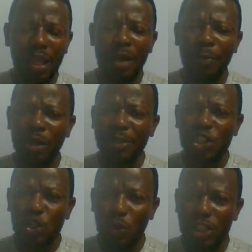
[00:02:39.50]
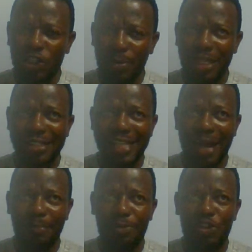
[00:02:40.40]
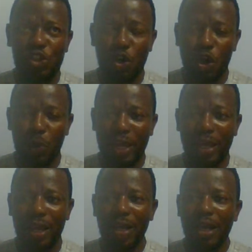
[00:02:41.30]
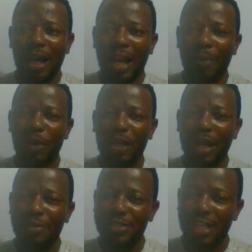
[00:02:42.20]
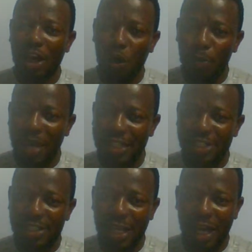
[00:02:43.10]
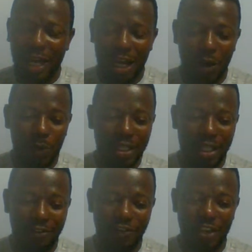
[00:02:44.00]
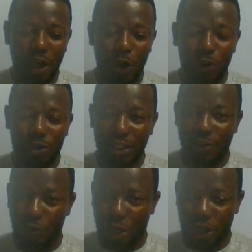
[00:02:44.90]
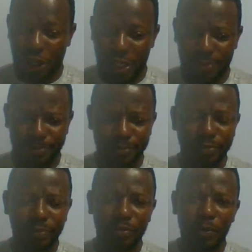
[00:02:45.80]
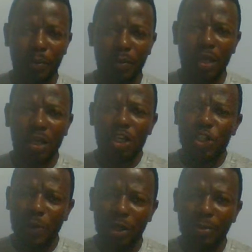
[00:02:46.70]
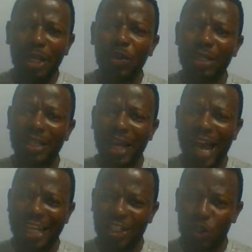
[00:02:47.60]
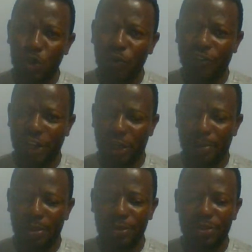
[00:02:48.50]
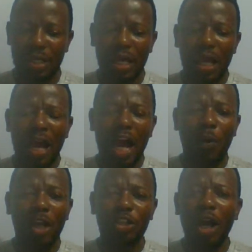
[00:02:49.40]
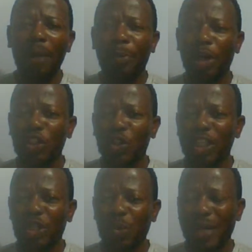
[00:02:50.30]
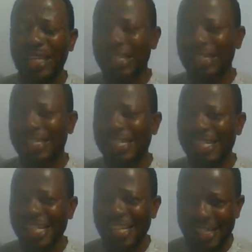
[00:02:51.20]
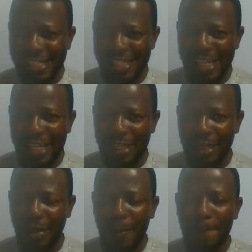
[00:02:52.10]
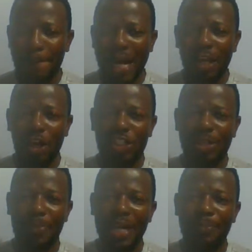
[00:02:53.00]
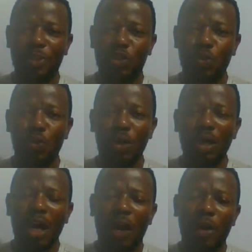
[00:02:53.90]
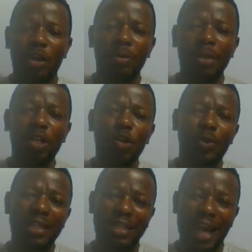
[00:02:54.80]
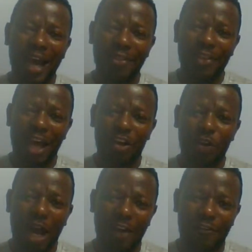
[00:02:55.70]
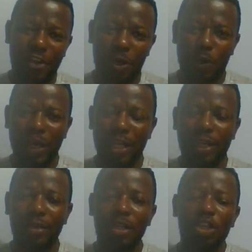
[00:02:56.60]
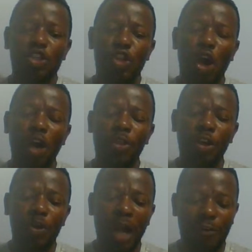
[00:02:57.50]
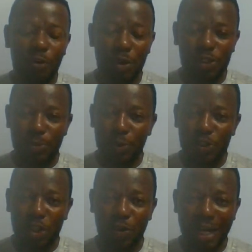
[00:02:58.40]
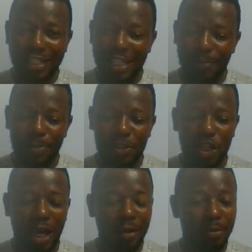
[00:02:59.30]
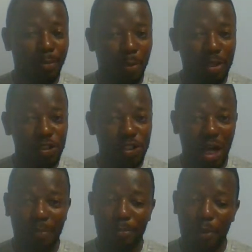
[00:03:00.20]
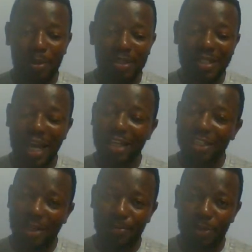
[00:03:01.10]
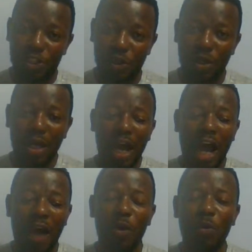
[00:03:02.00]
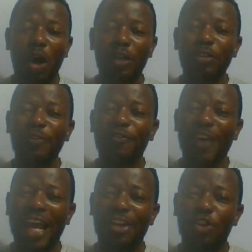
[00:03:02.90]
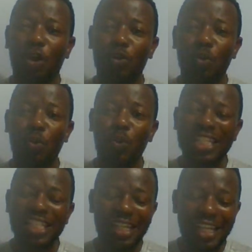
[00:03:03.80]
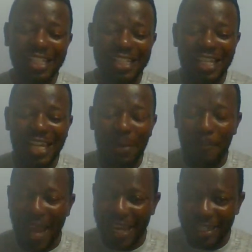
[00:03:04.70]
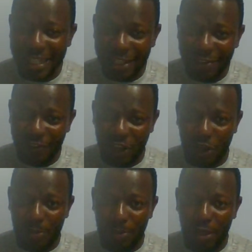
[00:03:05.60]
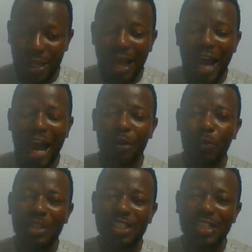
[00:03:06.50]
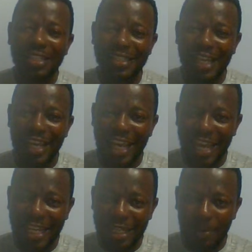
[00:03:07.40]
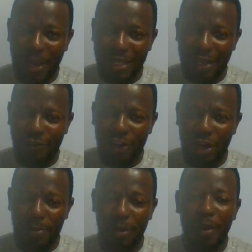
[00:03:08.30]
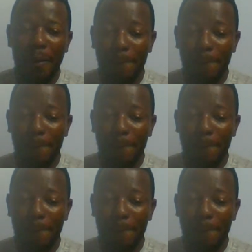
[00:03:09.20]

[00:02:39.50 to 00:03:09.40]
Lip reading: I'm going to be throwing some examples your way, and I'm going to see how best we can figure out if we're learning. So we're going to be looking at two variables. I want to up on to the 2016 biology paper 2, and we're going to be looking at that graph very quickly. So on the graph, we were supposed to look at temperature and bubbles, or bubbles and temperature. And we want to find out which is the dependent variable and which is the independent variable.